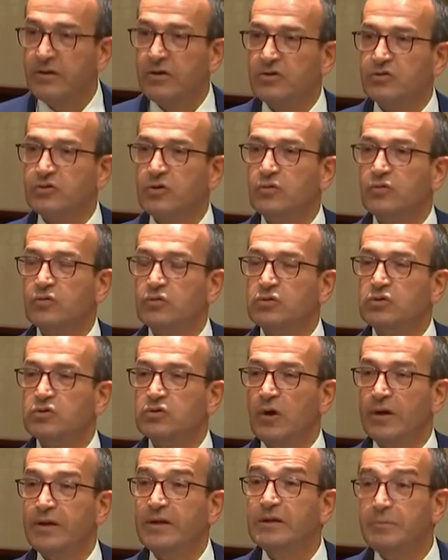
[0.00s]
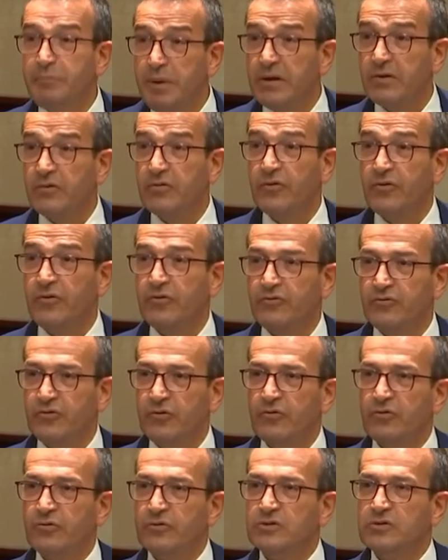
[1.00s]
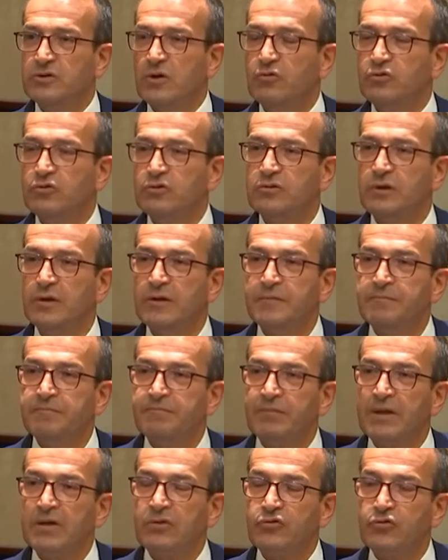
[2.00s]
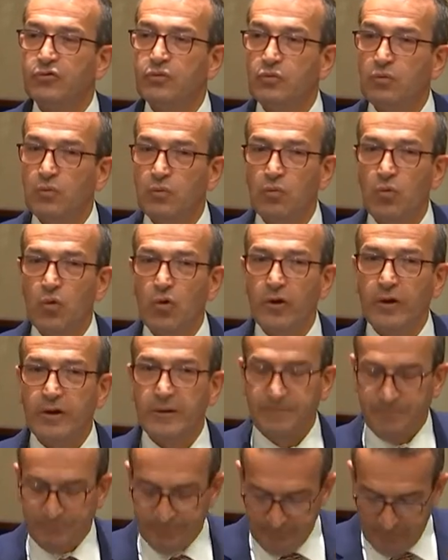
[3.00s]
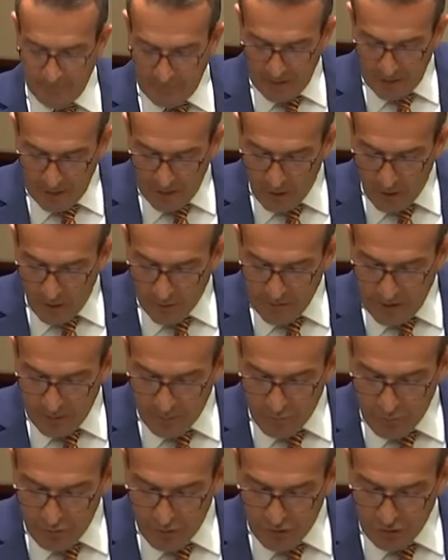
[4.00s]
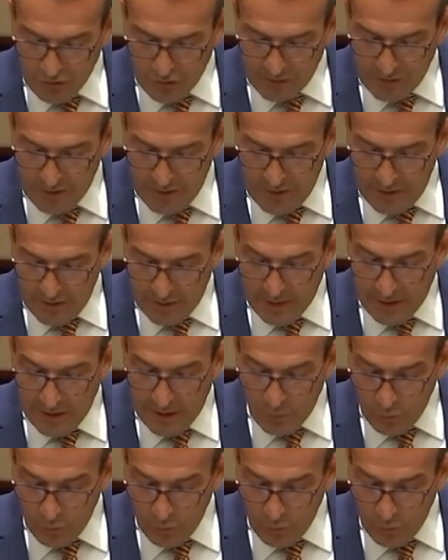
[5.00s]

external, an independent external consultant to work uh, on that project uh,